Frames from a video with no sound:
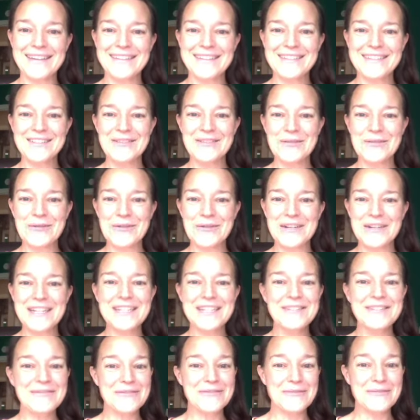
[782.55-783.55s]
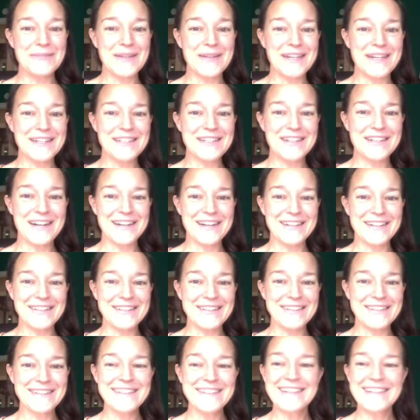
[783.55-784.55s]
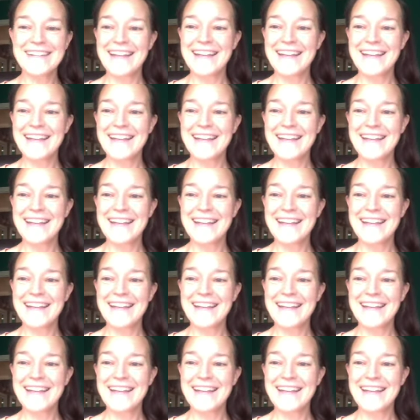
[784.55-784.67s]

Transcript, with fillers: stories from my childhood